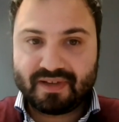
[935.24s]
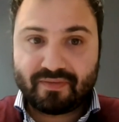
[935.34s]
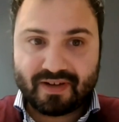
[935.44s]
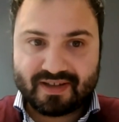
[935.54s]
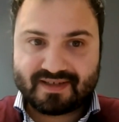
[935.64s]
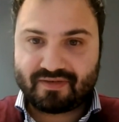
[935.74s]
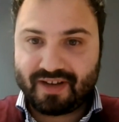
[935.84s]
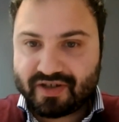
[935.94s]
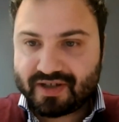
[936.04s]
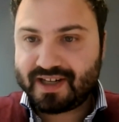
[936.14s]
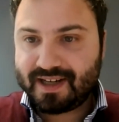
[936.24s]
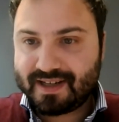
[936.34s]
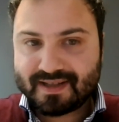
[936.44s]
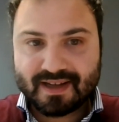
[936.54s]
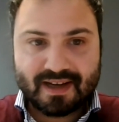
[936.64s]
different
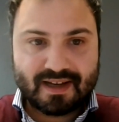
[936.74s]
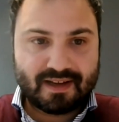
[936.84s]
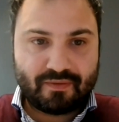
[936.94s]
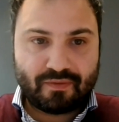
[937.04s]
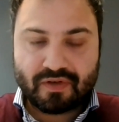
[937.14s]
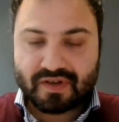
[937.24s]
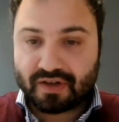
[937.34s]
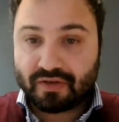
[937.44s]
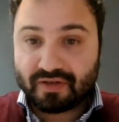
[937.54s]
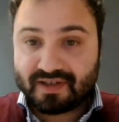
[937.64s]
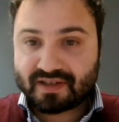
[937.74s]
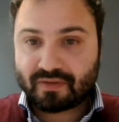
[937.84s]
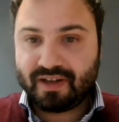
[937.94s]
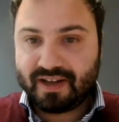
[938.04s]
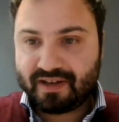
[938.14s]
strategies that focus on
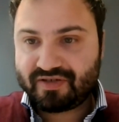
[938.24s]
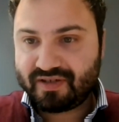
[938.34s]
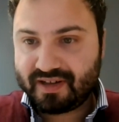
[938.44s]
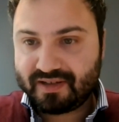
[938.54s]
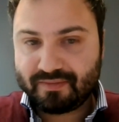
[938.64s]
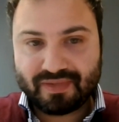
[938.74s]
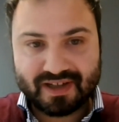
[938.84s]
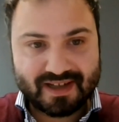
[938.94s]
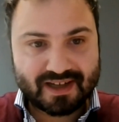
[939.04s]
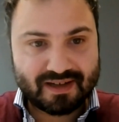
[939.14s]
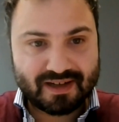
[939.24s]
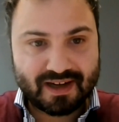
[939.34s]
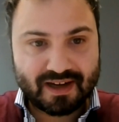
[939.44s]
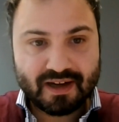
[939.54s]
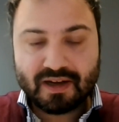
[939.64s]
non-discrimination, and in
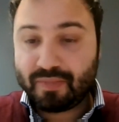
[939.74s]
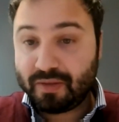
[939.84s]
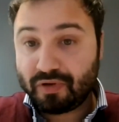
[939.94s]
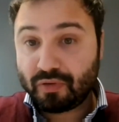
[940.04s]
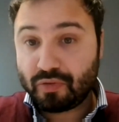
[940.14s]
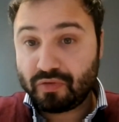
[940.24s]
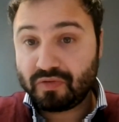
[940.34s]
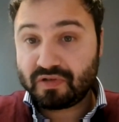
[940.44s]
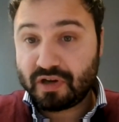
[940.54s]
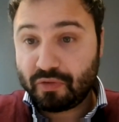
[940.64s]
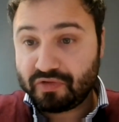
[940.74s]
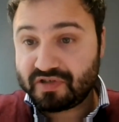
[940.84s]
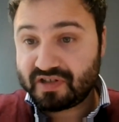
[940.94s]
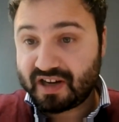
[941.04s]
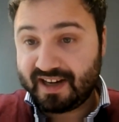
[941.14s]
particular, people who
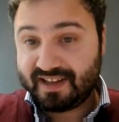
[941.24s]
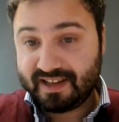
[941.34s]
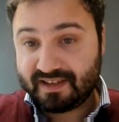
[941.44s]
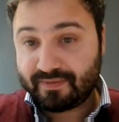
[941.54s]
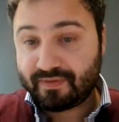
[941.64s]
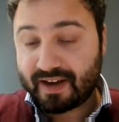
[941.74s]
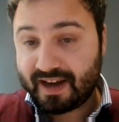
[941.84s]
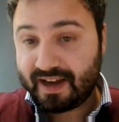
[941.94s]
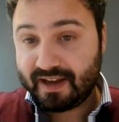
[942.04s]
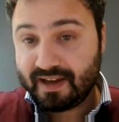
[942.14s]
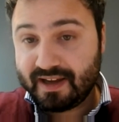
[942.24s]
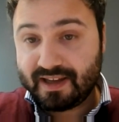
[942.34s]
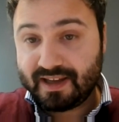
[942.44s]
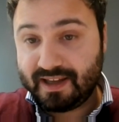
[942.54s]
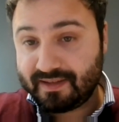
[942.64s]
don't identify
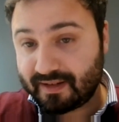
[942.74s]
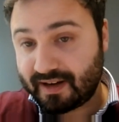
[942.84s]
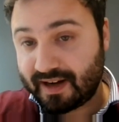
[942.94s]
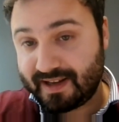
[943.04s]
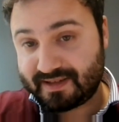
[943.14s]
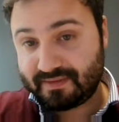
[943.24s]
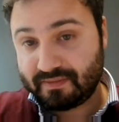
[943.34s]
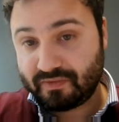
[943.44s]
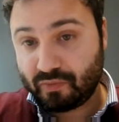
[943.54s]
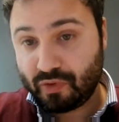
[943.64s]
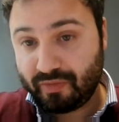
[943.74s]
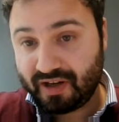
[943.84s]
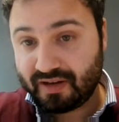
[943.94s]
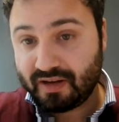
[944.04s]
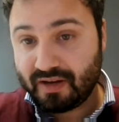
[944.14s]
either as
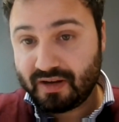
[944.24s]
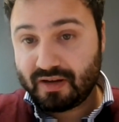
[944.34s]
women